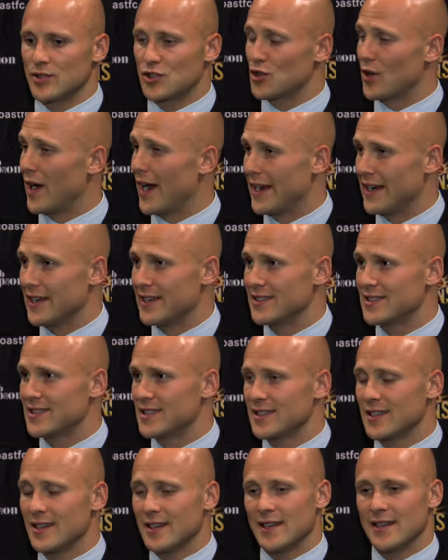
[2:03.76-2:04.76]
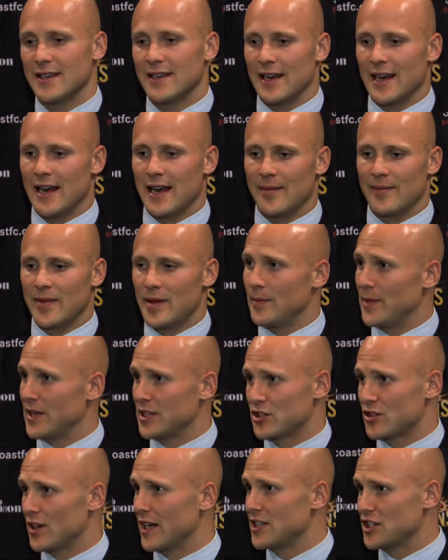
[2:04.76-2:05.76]
the trainers, the
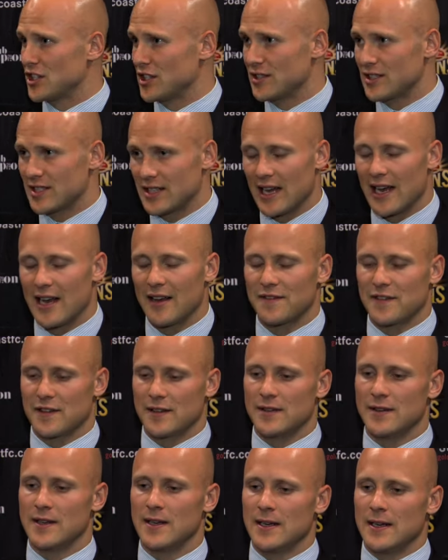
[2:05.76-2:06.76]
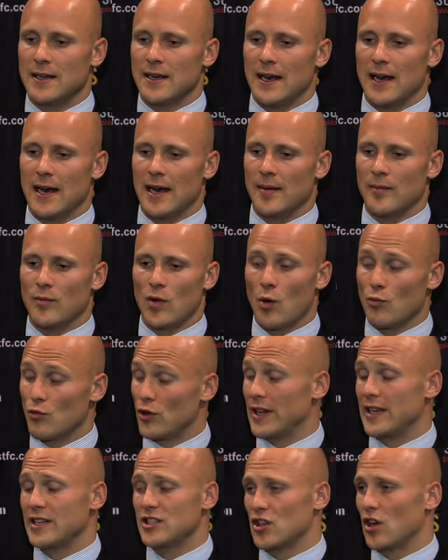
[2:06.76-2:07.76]
administration staff, and I'm
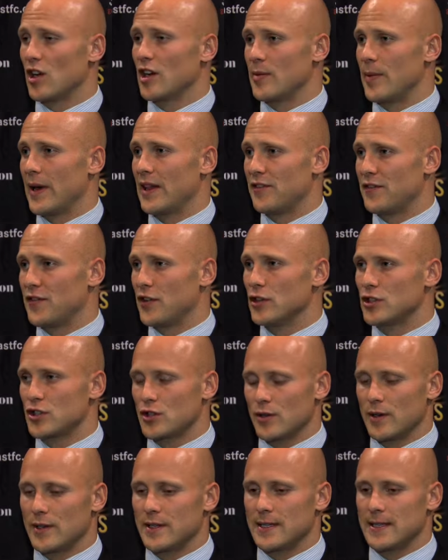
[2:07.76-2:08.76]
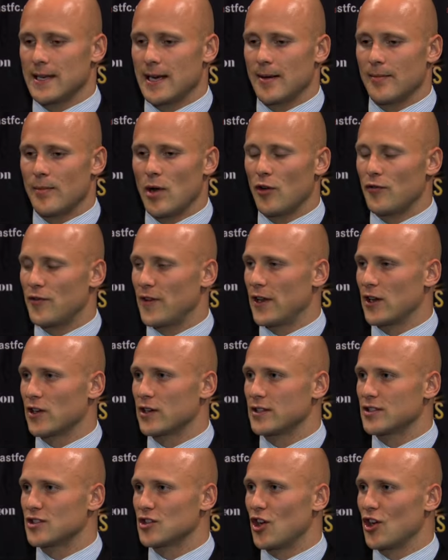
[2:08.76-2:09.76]
really excited about the future, and hopefully I
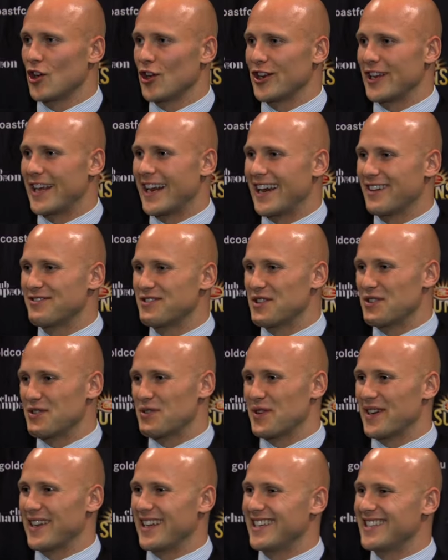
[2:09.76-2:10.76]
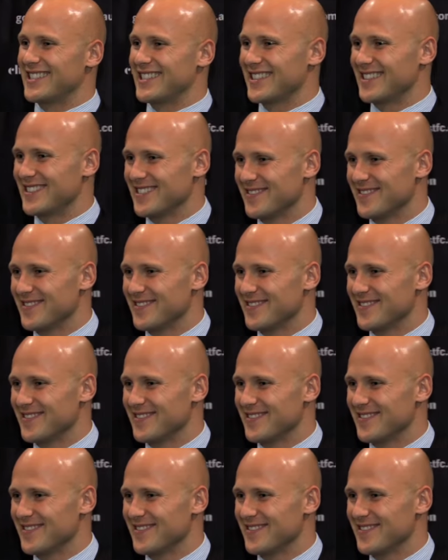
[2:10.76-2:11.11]
can sign on again after the 3 years.